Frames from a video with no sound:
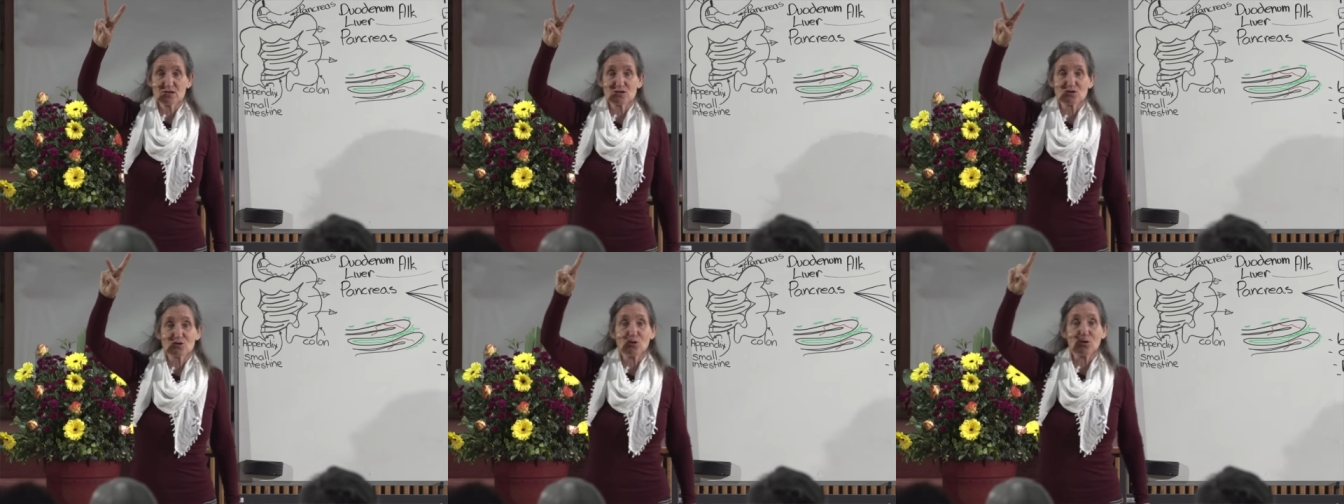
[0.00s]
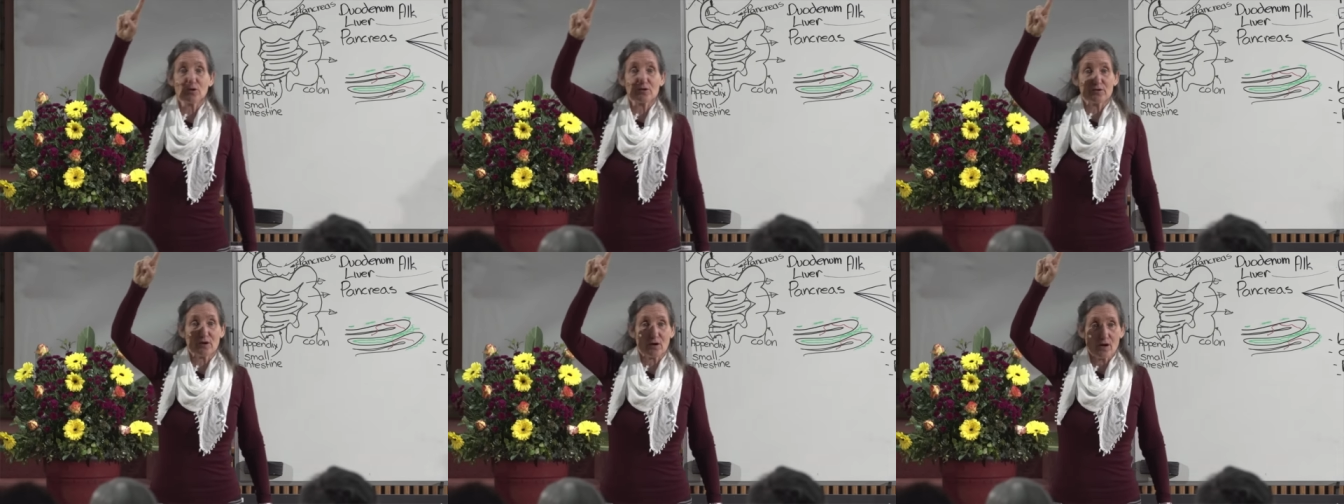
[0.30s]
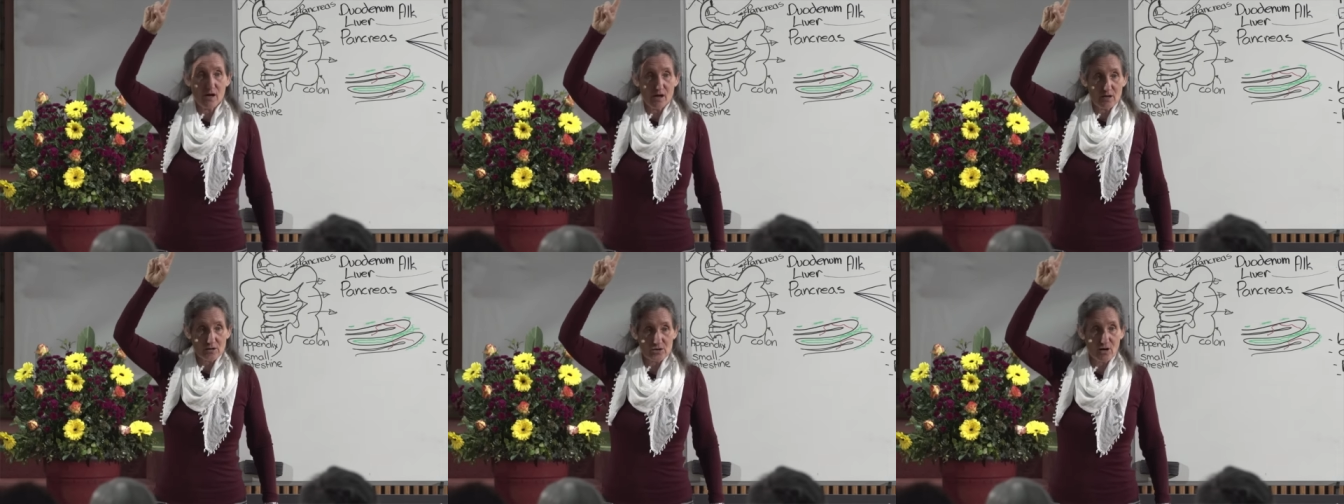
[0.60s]
It's called the
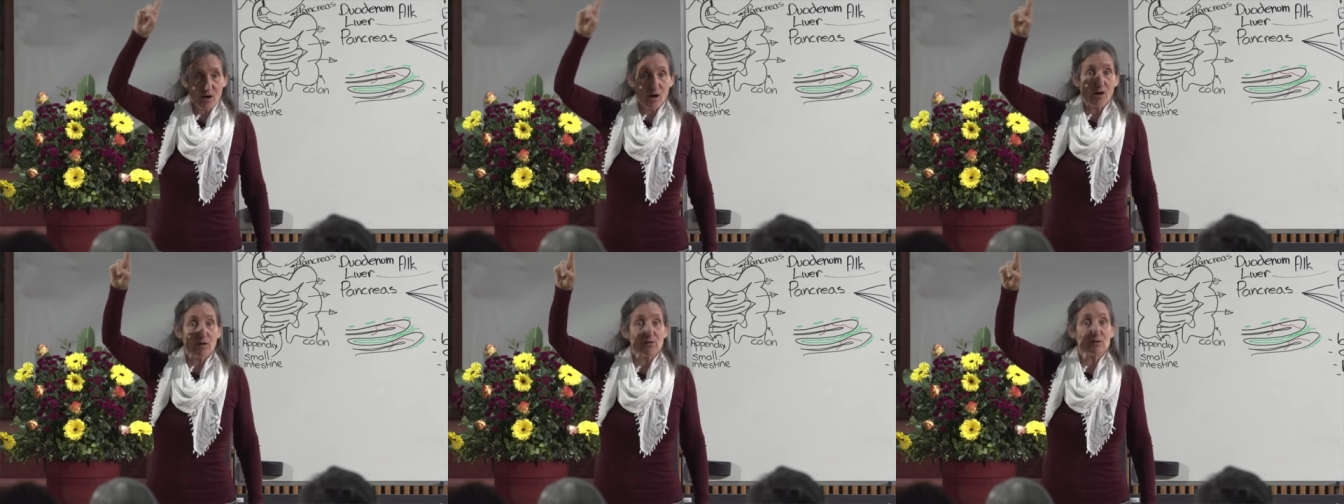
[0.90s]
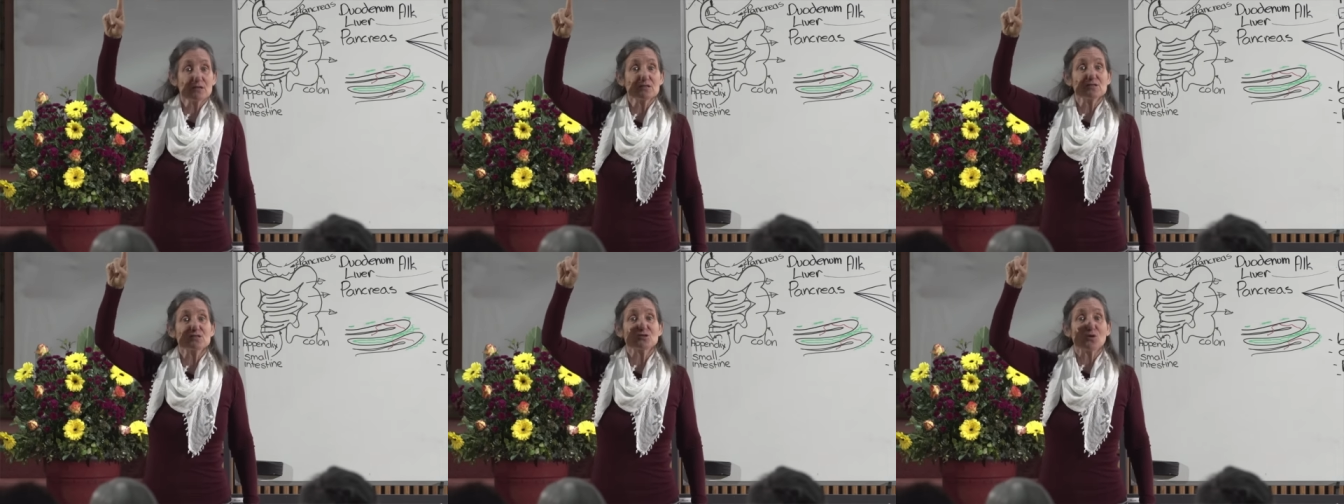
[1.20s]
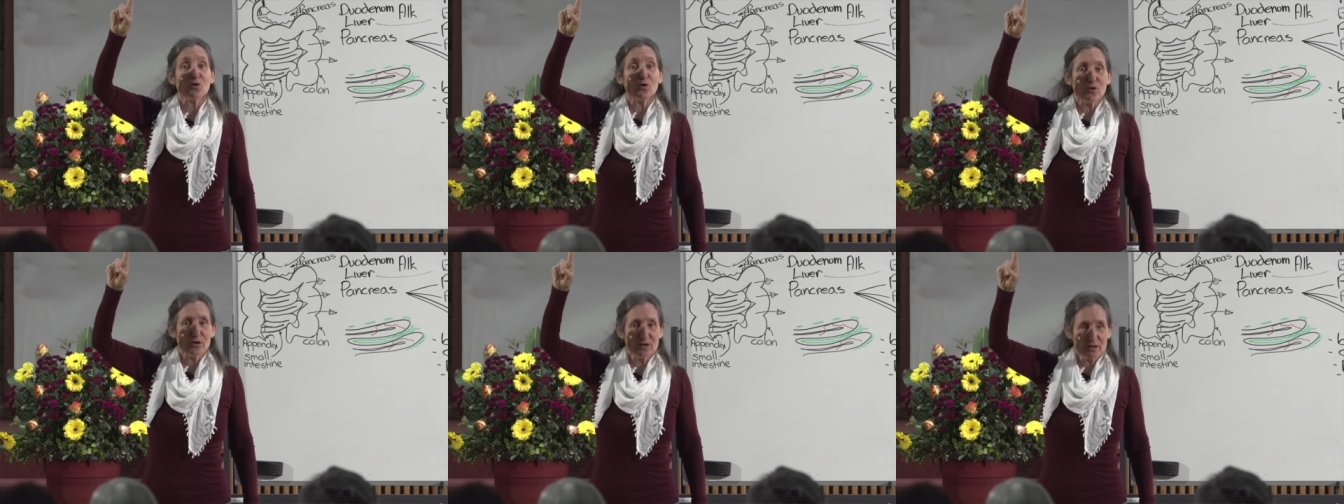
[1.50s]
colon's
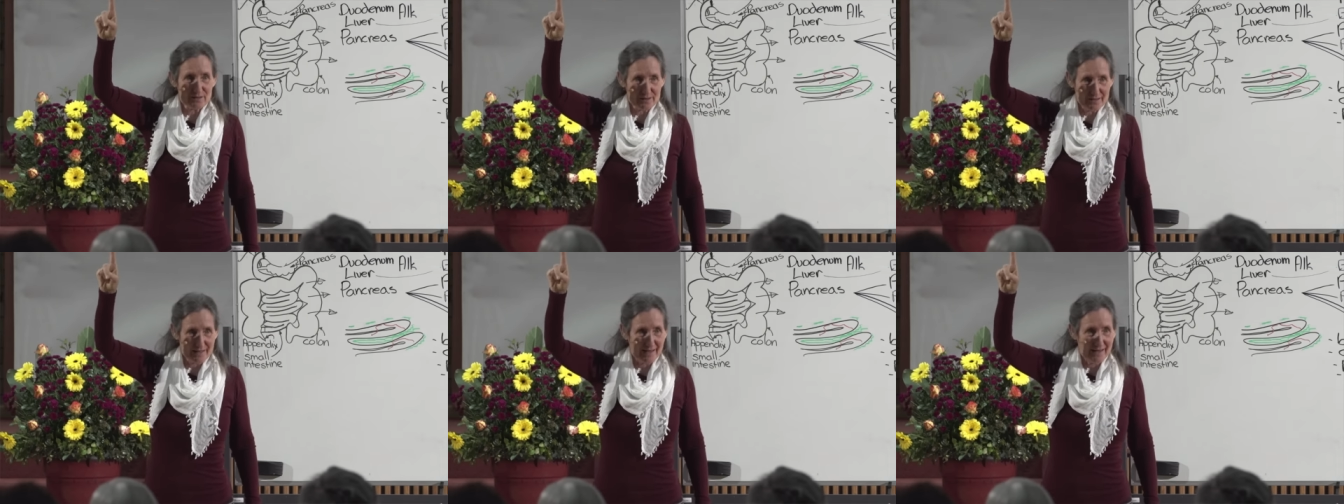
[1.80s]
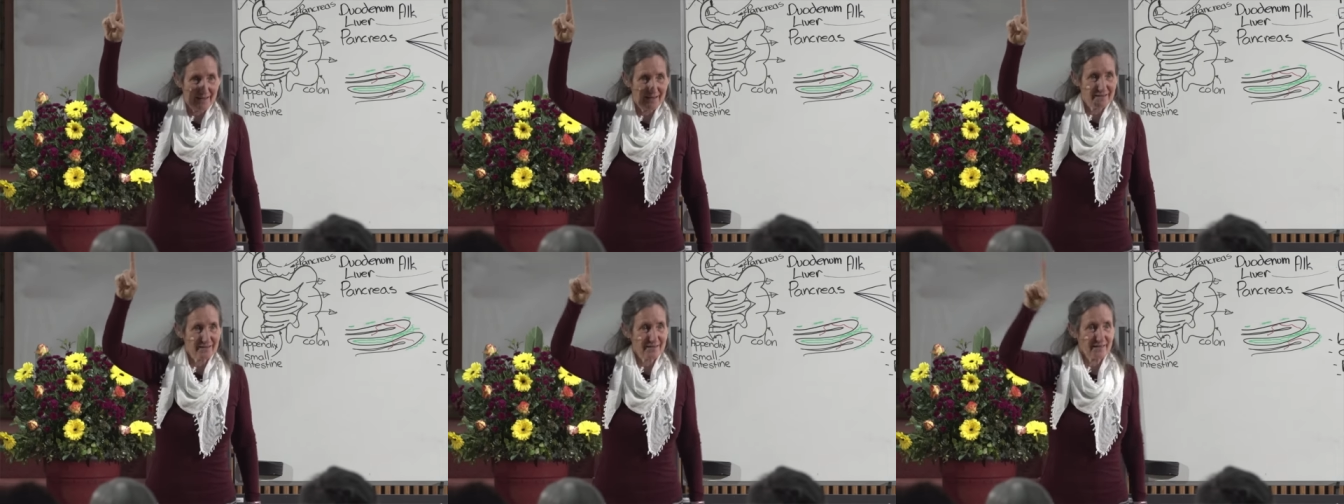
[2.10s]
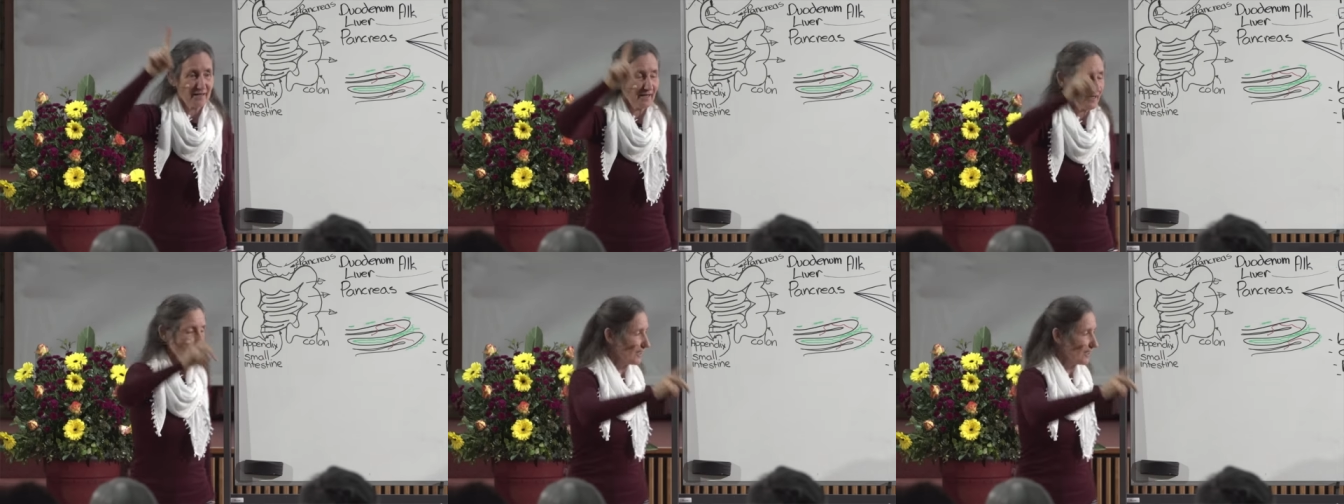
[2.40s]
oil can.